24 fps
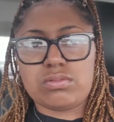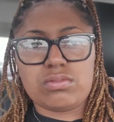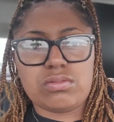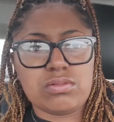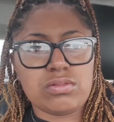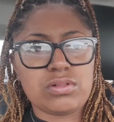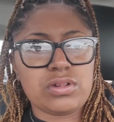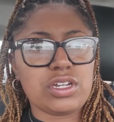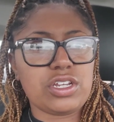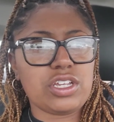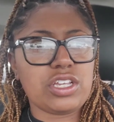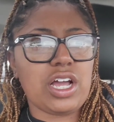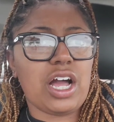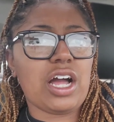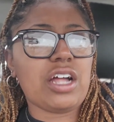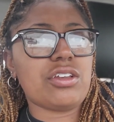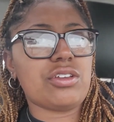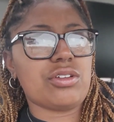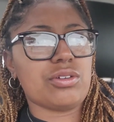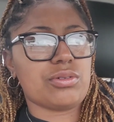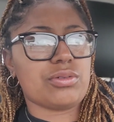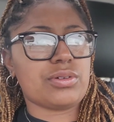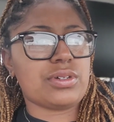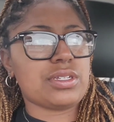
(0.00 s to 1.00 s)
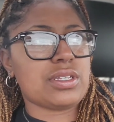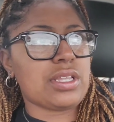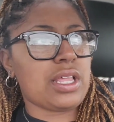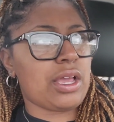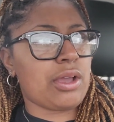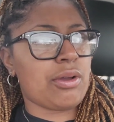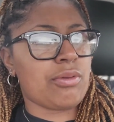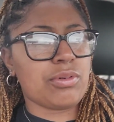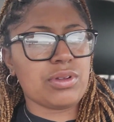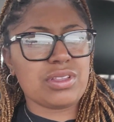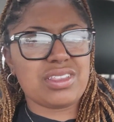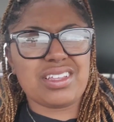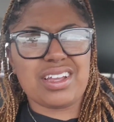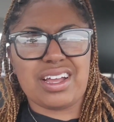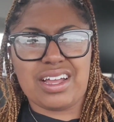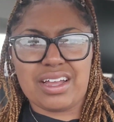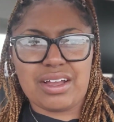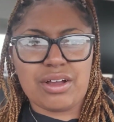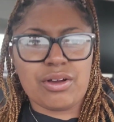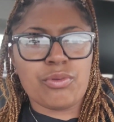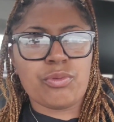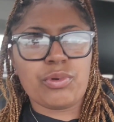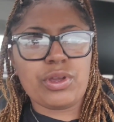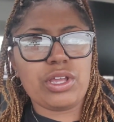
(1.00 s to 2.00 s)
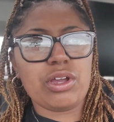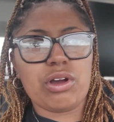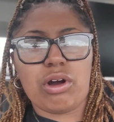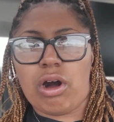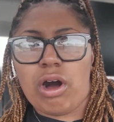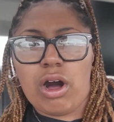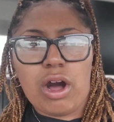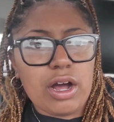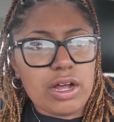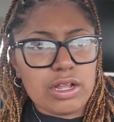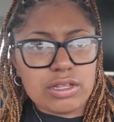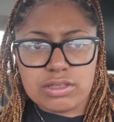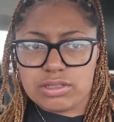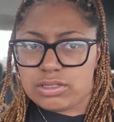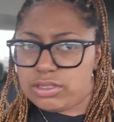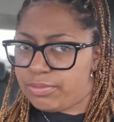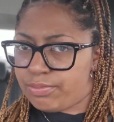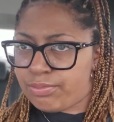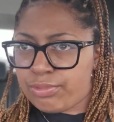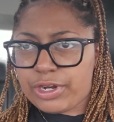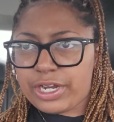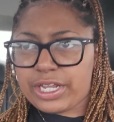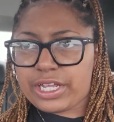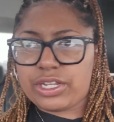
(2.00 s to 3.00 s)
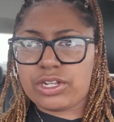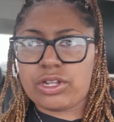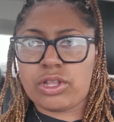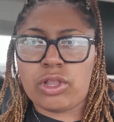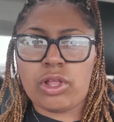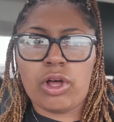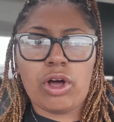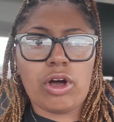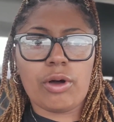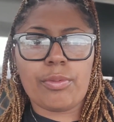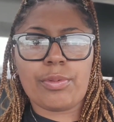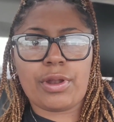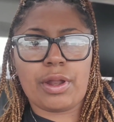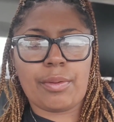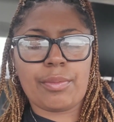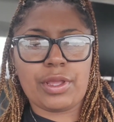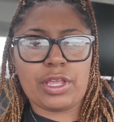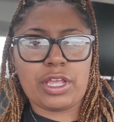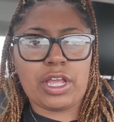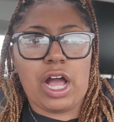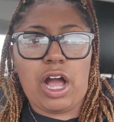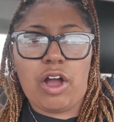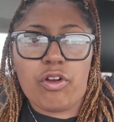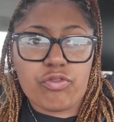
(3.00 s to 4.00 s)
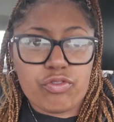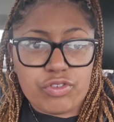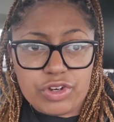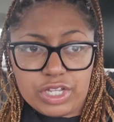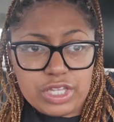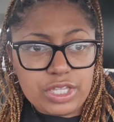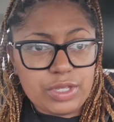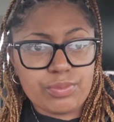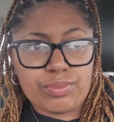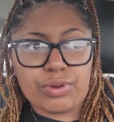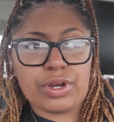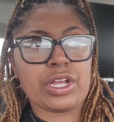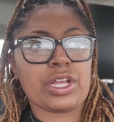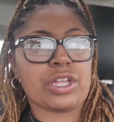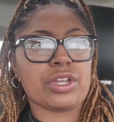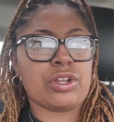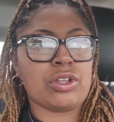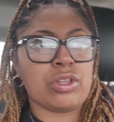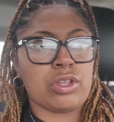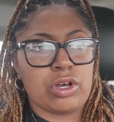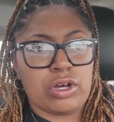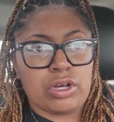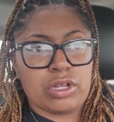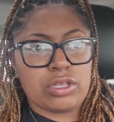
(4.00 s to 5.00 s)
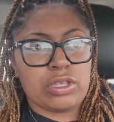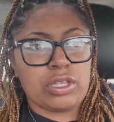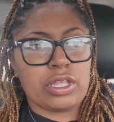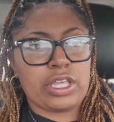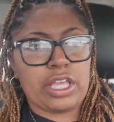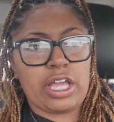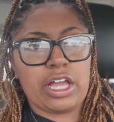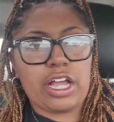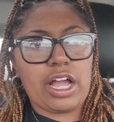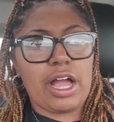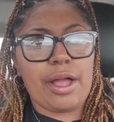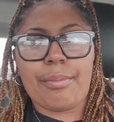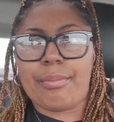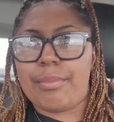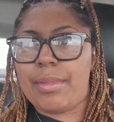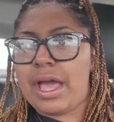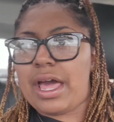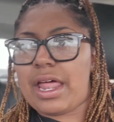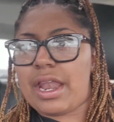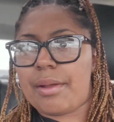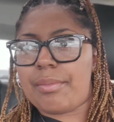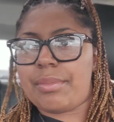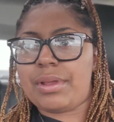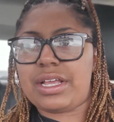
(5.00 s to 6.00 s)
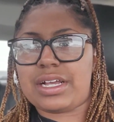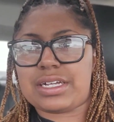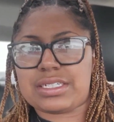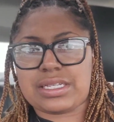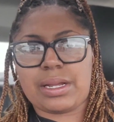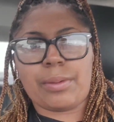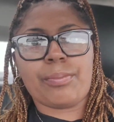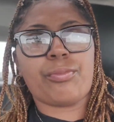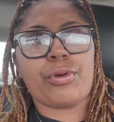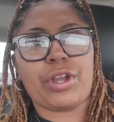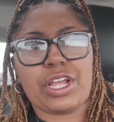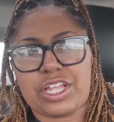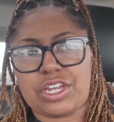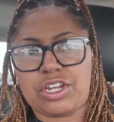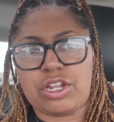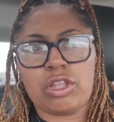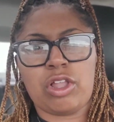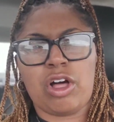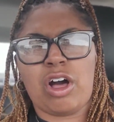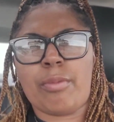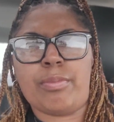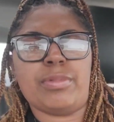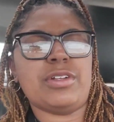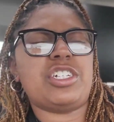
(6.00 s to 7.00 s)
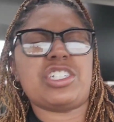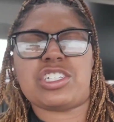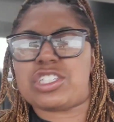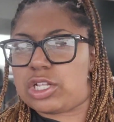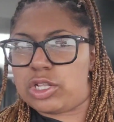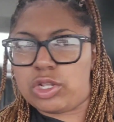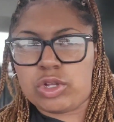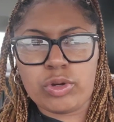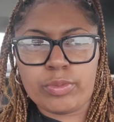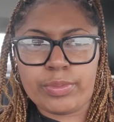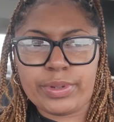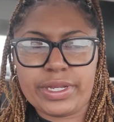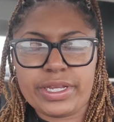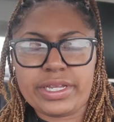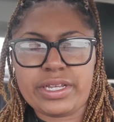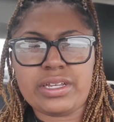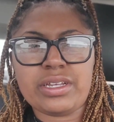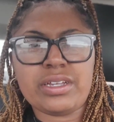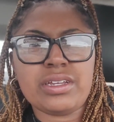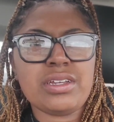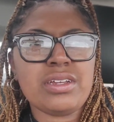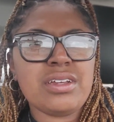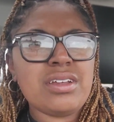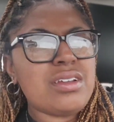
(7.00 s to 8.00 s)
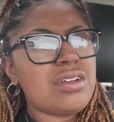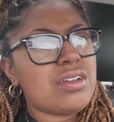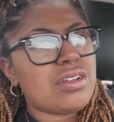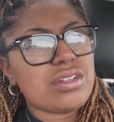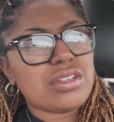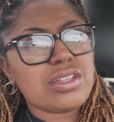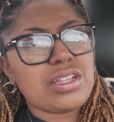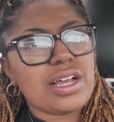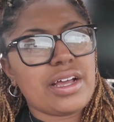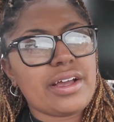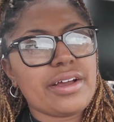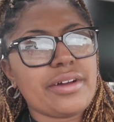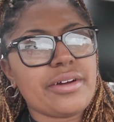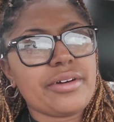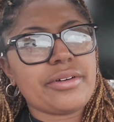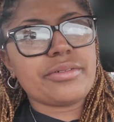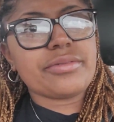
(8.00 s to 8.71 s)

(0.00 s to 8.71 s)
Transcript: What are y'all doing? Like, what the hell? We all breaking the law, but I mean, y'all really breaking the law. Like, y'all got mad at me because I'm breaking the law, but just a little bit. The hell?